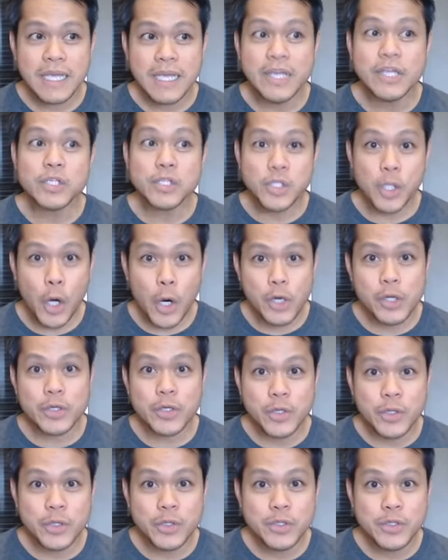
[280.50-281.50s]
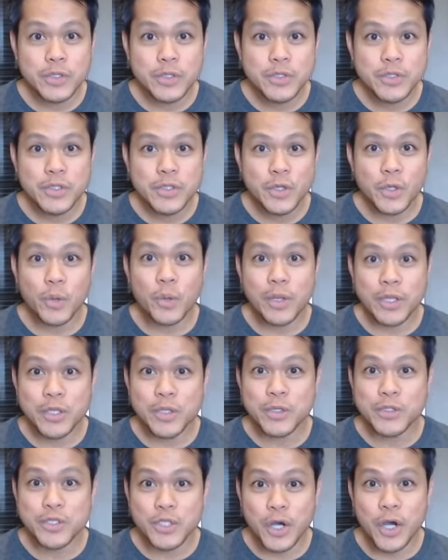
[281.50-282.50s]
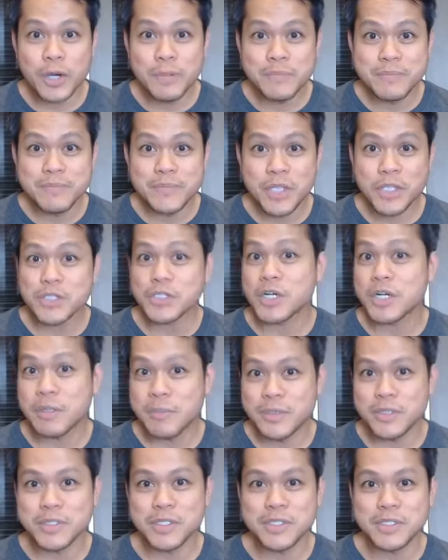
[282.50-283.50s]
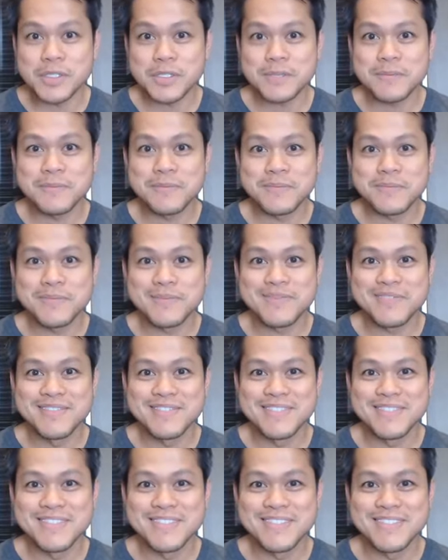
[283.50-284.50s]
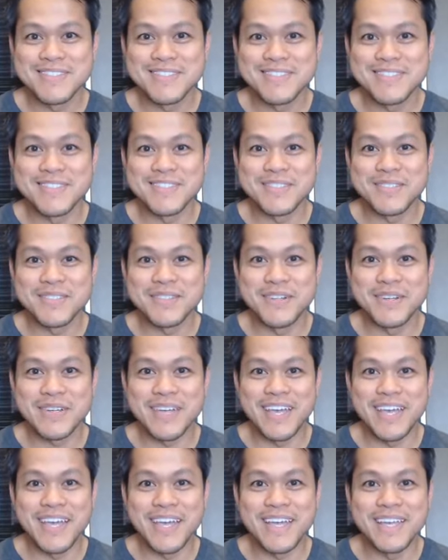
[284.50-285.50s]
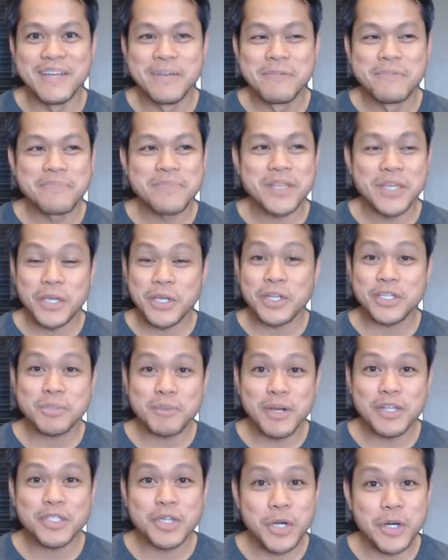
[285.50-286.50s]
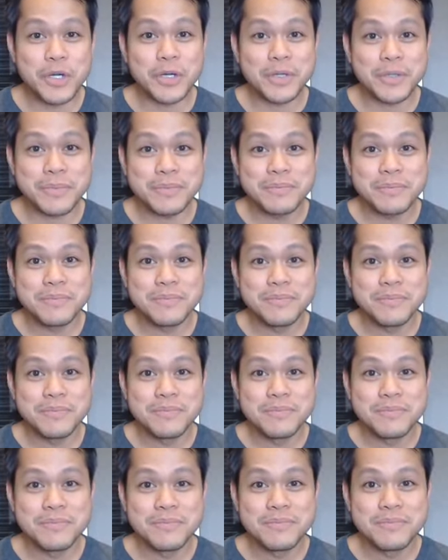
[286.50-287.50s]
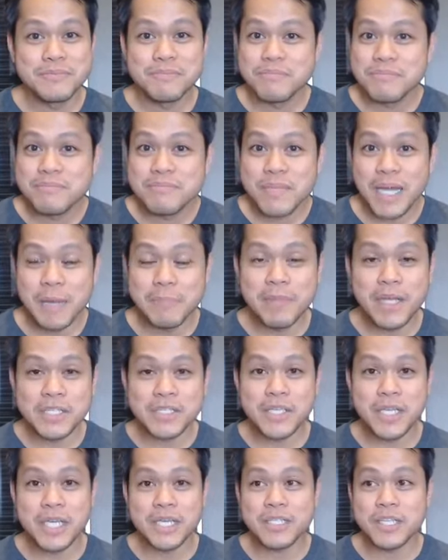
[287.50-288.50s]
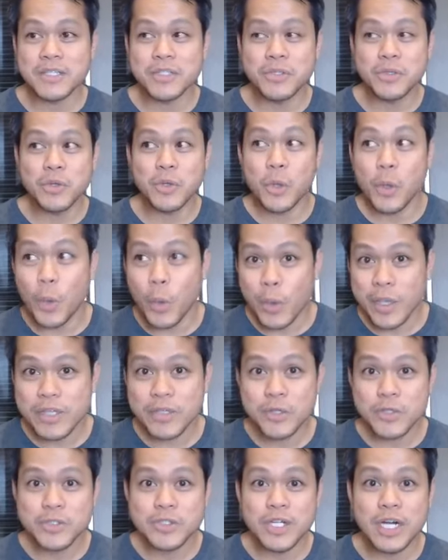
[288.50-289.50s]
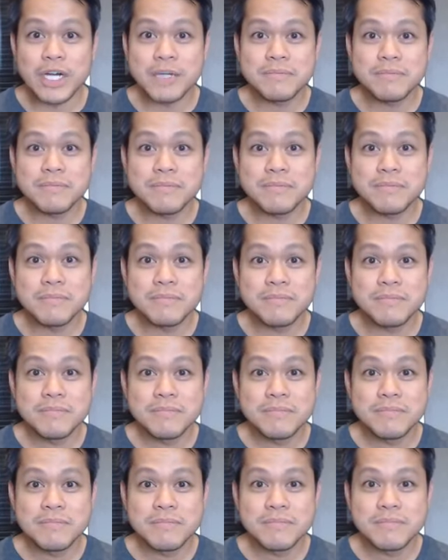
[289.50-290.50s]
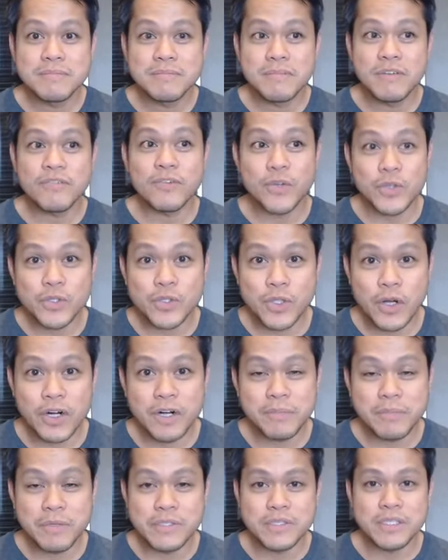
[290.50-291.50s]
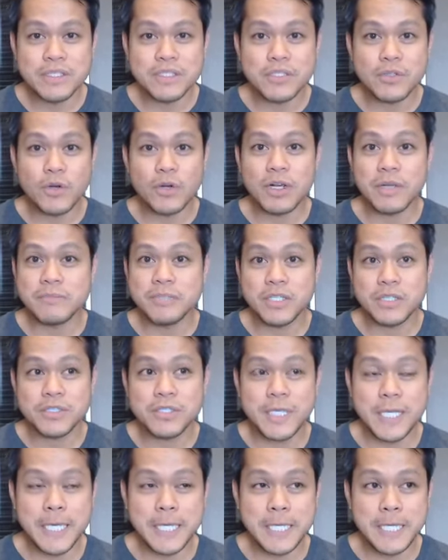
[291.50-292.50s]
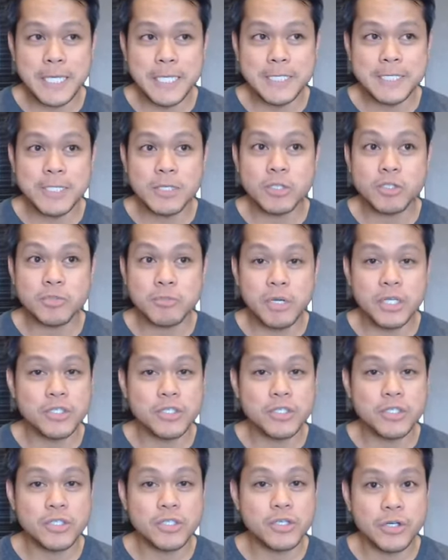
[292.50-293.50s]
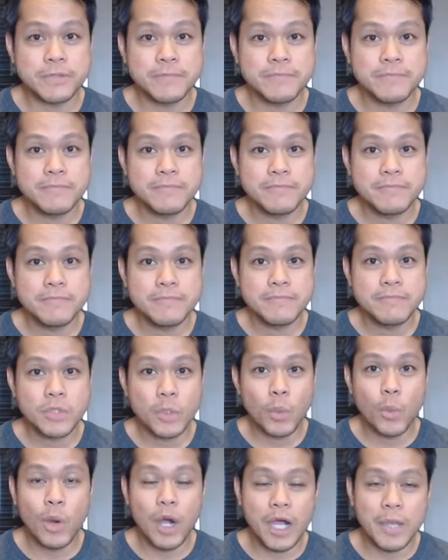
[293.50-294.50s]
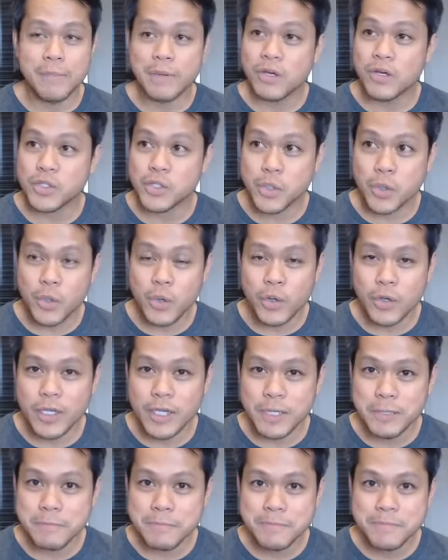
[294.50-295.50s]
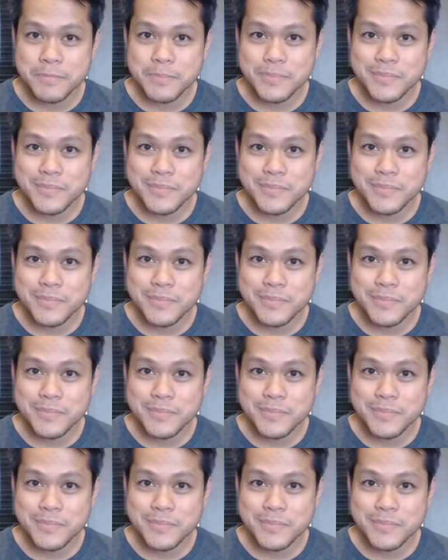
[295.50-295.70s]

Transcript: it is harder to quit your job and start a business. Okay, it is much harder. I'm not saying that you quit your job before you start a business. All I'm just saying is it's much harder. Why? Because you're okay.